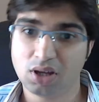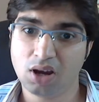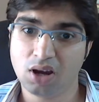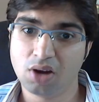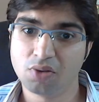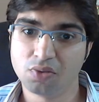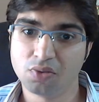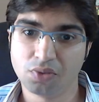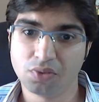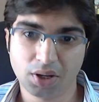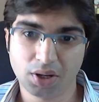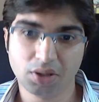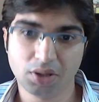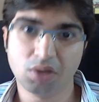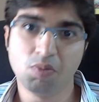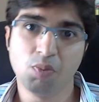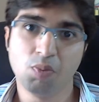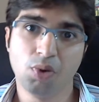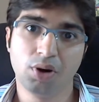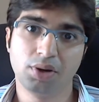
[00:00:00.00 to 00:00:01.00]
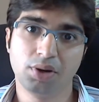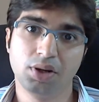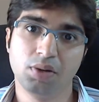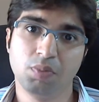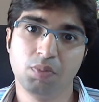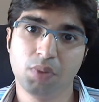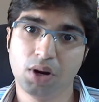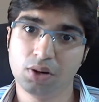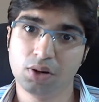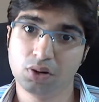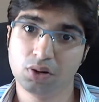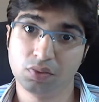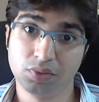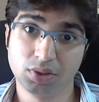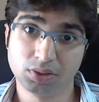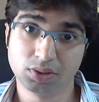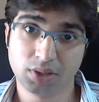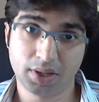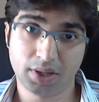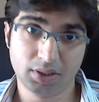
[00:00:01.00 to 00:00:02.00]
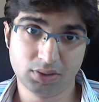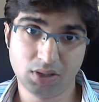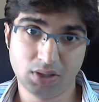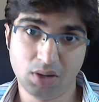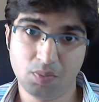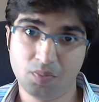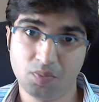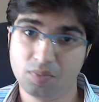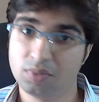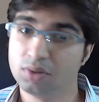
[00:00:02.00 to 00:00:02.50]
are a very important part of this exam.